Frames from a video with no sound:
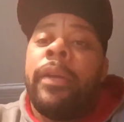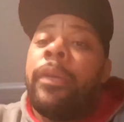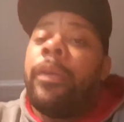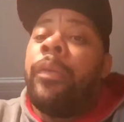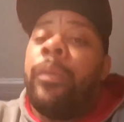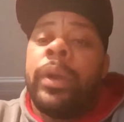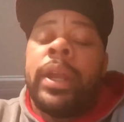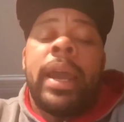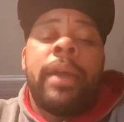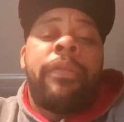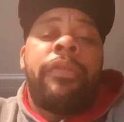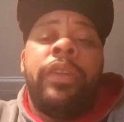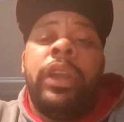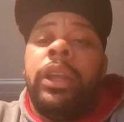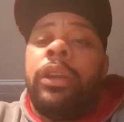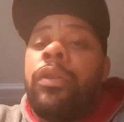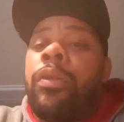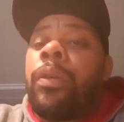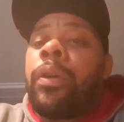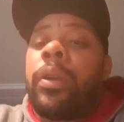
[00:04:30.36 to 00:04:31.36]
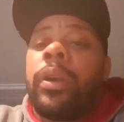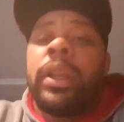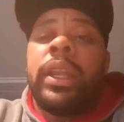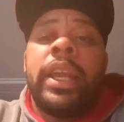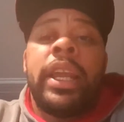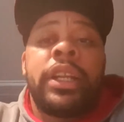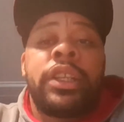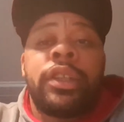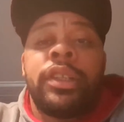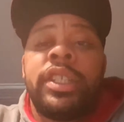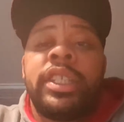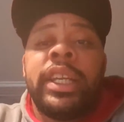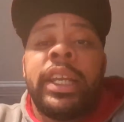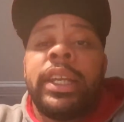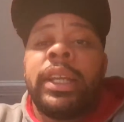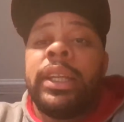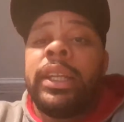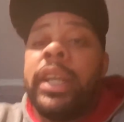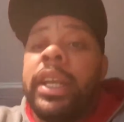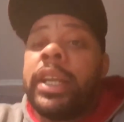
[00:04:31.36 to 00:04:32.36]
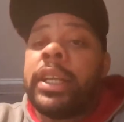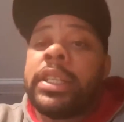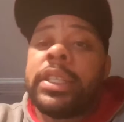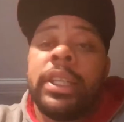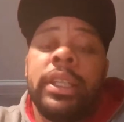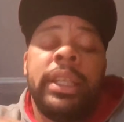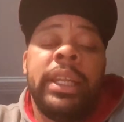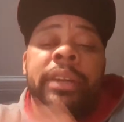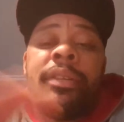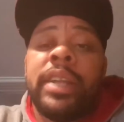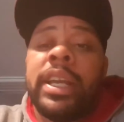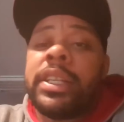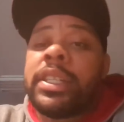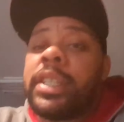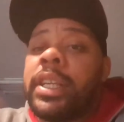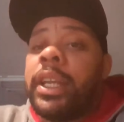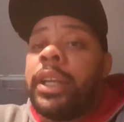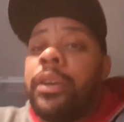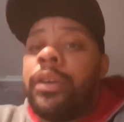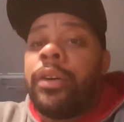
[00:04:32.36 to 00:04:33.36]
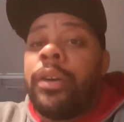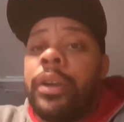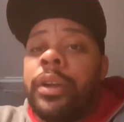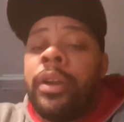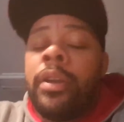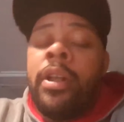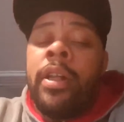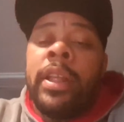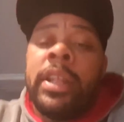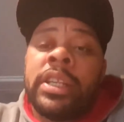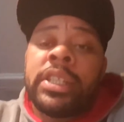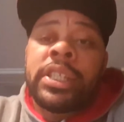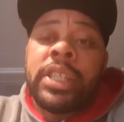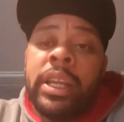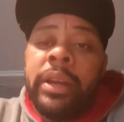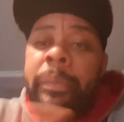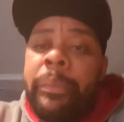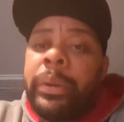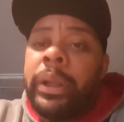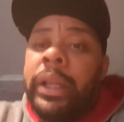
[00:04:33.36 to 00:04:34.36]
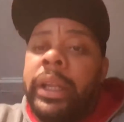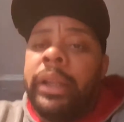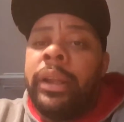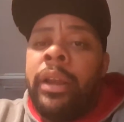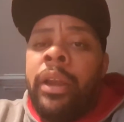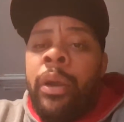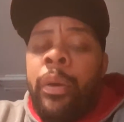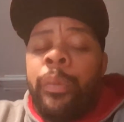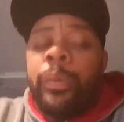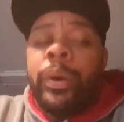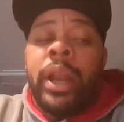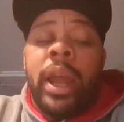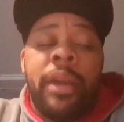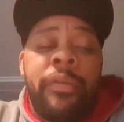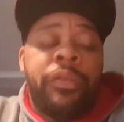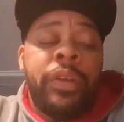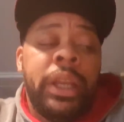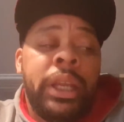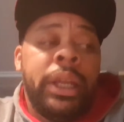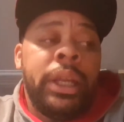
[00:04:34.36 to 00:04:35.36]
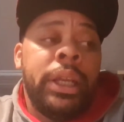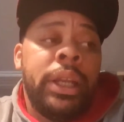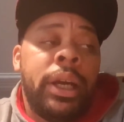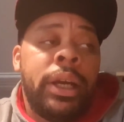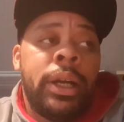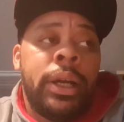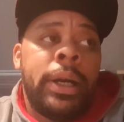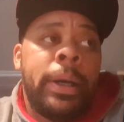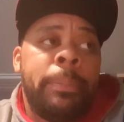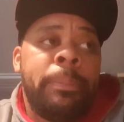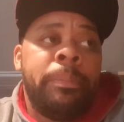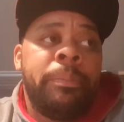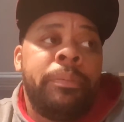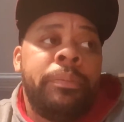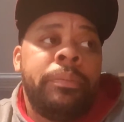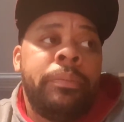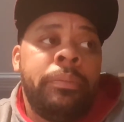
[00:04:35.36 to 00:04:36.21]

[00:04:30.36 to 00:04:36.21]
when I feed quarter legs or chicken legs, leave that skin on. Simply, when I feed like